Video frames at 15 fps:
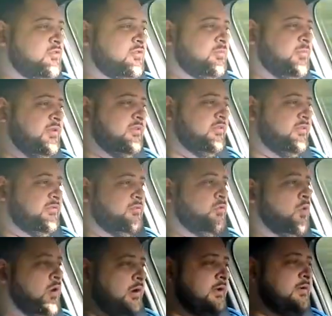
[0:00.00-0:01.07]
newton meters of
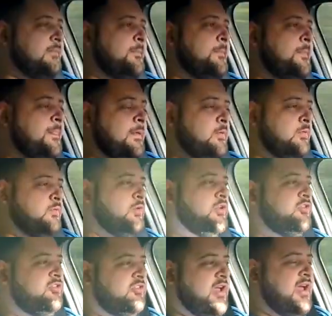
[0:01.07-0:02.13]
torque,
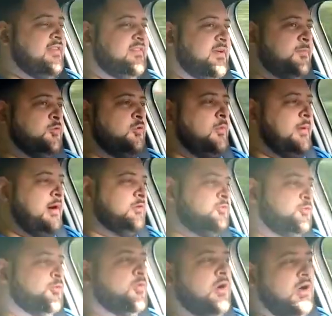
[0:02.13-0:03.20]
which adds up to
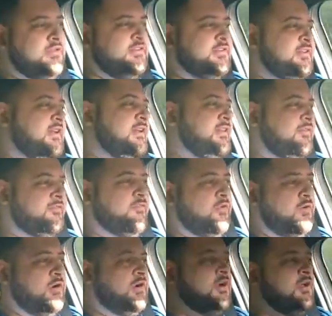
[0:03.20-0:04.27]
about
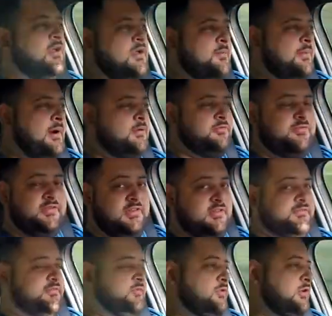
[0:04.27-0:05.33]
284 pound-feet
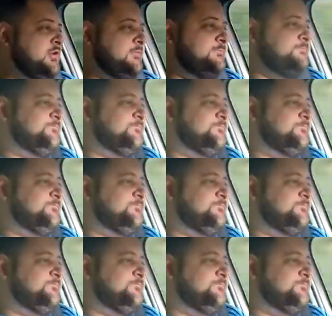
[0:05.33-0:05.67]
of torque.